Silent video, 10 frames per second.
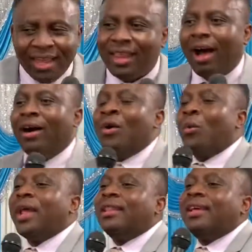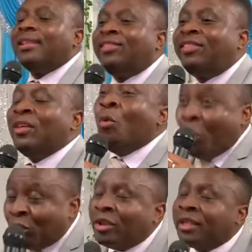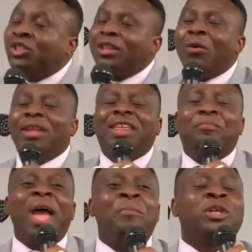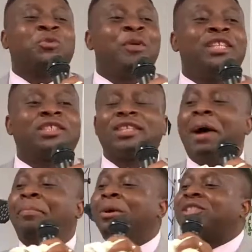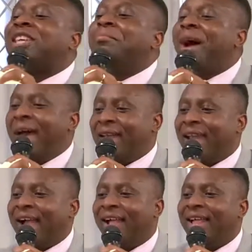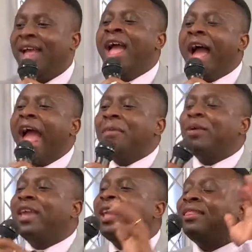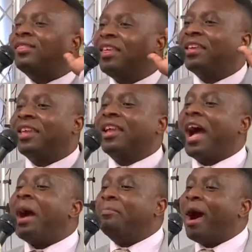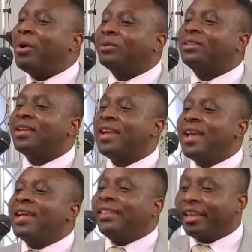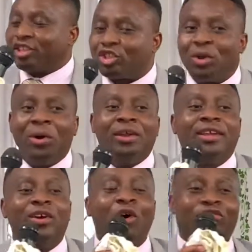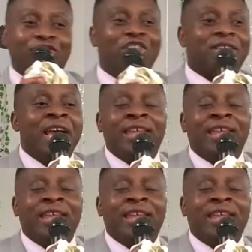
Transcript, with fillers: Now, when so now when the Bible speaks about Samaria, I began thinking about the story of Jesus.